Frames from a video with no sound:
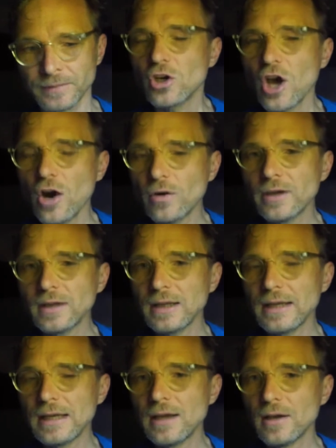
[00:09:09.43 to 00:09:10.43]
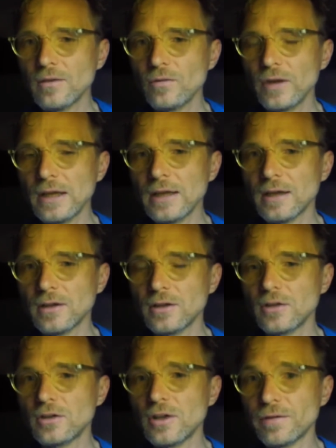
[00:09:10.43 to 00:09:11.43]
Currently, the
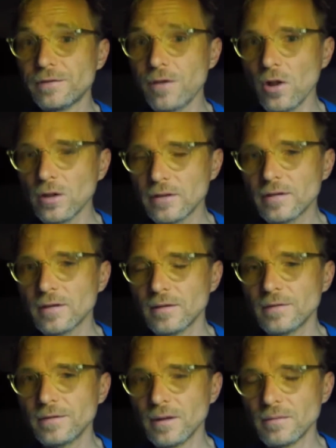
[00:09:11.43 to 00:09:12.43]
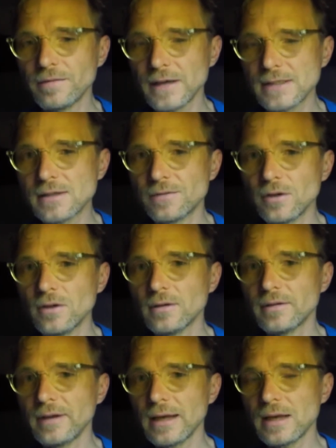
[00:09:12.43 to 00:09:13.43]
default film festival
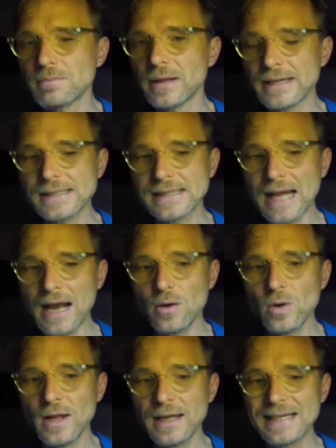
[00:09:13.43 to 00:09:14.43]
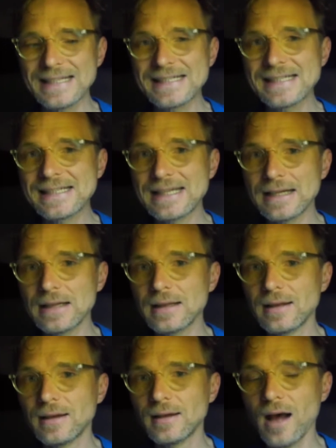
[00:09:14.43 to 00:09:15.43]
taking place now is still
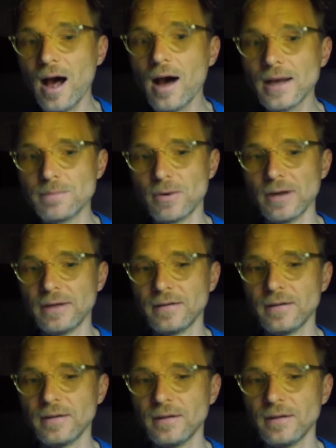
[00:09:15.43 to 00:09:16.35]
hybrid.